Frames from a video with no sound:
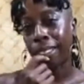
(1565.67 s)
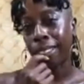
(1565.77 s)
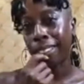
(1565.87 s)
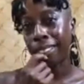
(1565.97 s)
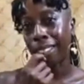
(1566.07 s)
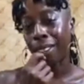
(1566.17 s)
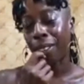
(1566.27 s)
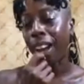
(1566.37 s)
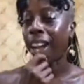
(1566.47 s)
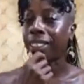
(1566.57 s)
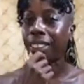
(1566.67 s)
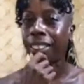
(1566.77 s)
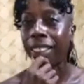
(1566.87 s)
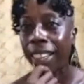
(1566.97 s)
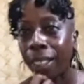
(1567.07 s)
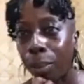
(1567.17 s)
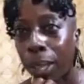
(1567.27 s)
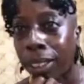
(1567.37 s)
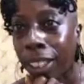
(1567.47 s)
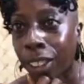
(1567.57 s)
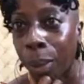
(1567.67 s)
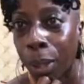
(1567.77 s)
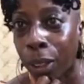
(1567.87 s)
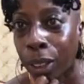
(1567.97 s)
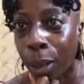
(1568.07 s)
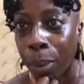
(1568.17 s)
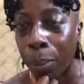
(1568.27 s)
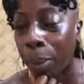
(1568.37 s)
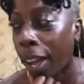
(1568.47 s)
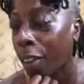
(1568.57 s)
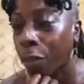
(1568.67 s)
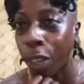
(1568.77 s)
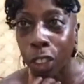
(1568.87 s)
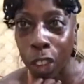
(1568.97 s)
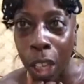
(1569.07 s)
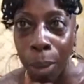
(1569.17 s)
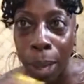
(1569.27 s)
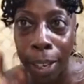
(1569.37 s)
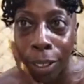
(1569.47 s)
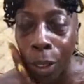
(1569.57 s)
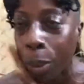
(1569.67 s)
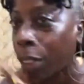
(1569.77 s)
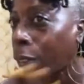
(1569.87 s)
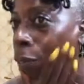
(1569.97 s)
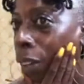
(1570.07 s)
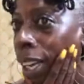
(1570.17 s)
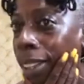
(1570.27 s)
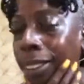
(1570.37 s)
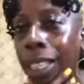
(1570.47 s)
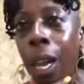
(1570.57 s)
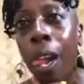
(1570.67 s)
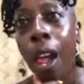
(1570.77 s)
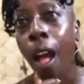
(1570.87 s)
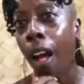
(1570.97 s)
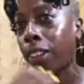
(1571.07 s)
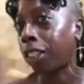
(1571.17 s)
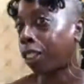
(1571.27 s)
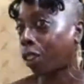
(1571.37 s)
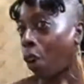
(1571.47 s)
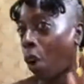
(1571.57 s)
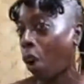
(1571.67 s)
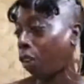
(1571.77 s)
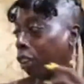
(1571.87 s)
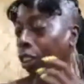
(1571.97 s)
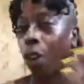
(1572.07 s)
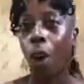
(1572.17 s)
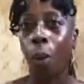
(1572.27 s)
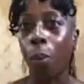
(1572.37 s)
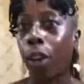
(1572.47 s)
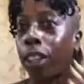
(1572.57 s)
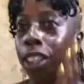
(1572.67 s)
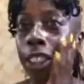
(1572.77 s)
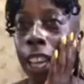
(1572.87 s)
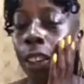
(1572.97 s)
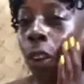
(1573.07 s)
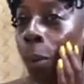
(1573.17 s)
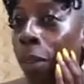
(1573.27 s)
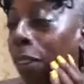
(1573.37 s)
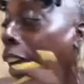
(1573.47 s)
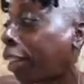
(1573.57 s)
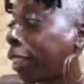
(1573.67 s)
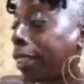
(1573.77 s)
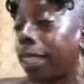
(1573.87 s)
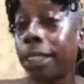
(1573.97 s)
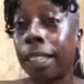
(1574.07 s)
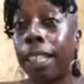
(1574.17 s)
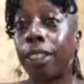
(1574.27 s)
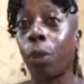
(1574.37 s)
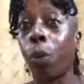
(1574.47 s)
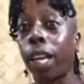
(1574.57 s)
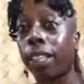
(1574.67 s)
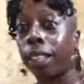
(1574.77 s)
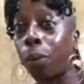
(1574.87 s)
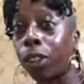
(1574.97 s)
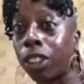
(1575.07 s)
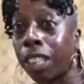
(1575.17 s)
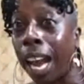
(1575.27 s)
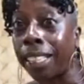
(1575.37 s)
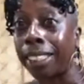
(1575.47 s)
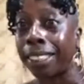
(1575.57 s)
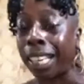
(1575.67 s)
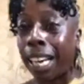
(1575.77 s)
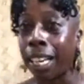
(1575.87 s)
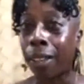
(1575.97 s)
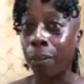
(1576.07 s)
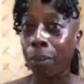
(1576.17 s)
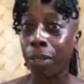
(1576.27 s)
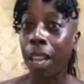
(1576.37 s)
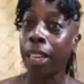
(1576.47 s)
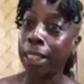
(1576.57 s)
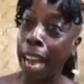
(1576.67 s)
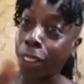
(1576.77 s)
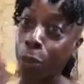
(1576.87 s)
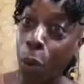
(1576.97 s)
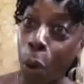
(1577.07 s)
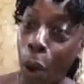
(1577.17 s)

So I'll see you later in meditation. Let me go take my bath, freshen up. I didn't do my little face. This is all morning. There's nothing on my face. Honey, this is waking up with shiny skin. That's raw.